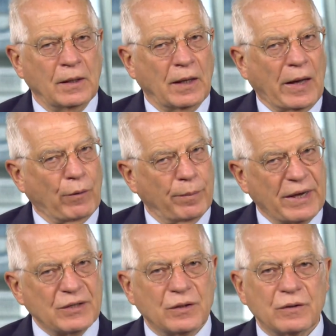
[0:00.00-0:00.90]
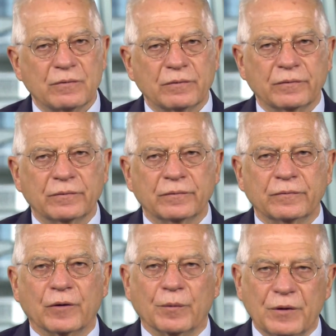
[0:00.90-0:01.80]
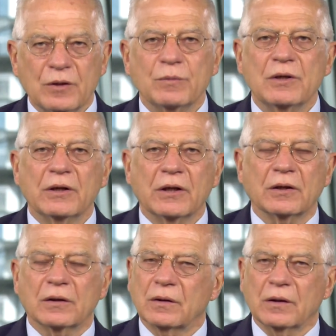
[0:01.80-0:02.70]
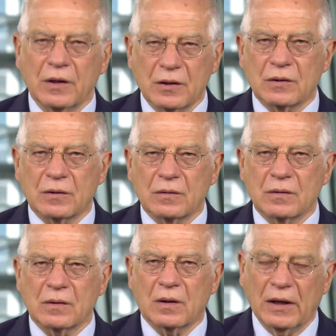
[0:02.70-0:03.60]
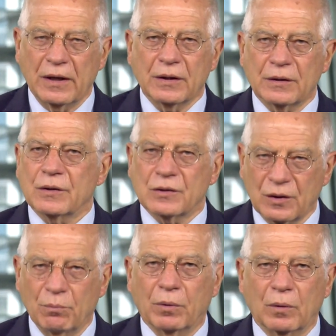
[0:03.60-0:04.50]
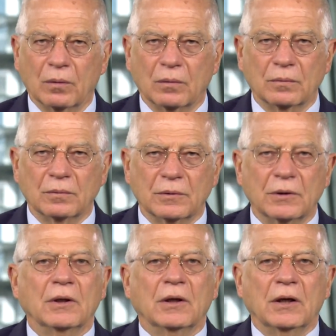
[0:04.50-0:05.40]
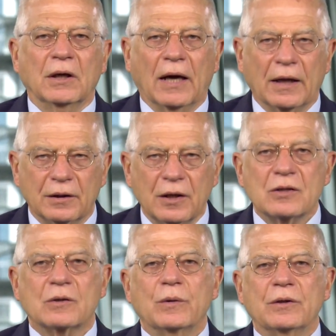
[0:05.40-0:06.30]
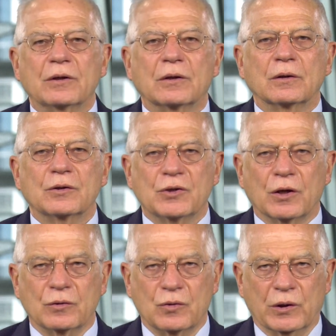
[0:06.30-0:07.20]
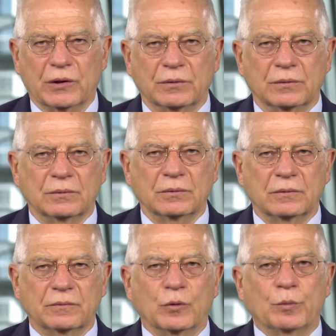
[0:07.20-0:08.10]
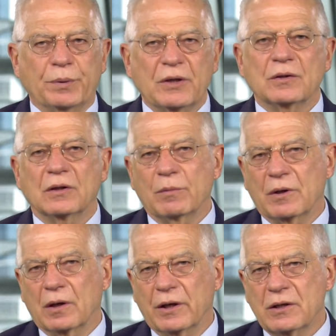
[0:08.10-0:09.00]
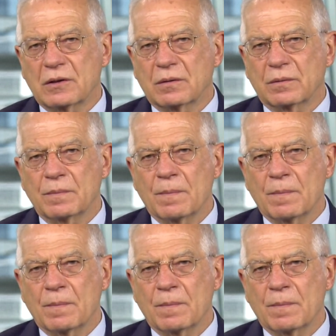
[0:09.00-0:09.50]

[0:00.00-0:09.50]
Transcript: Our message from this meeting is clear and simple. At this critical juncture for peace in the Middle East,